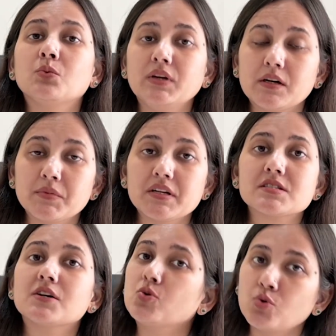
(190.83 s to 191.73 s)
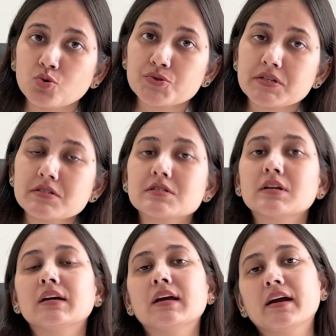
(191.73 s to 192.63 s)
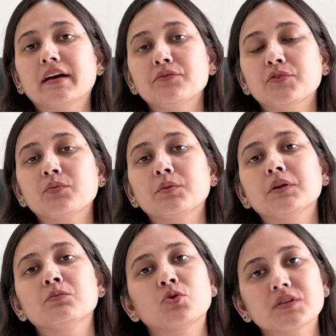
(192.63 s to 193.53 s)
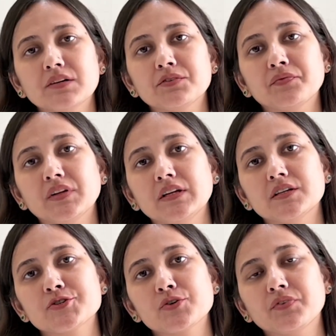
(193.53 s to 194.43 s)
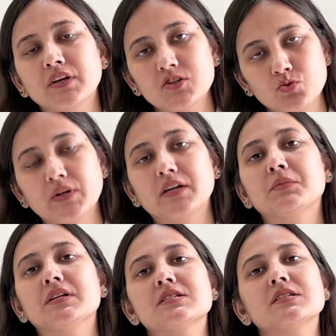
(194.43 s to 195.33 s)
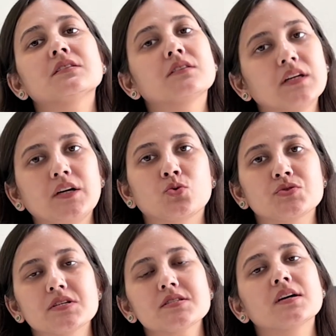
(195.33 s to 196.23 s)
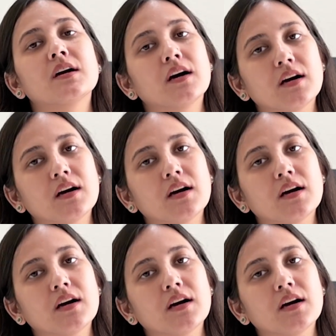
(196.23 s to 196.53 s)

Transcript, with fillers: we administer two doses and for women more than 15 years of age, we administer three doses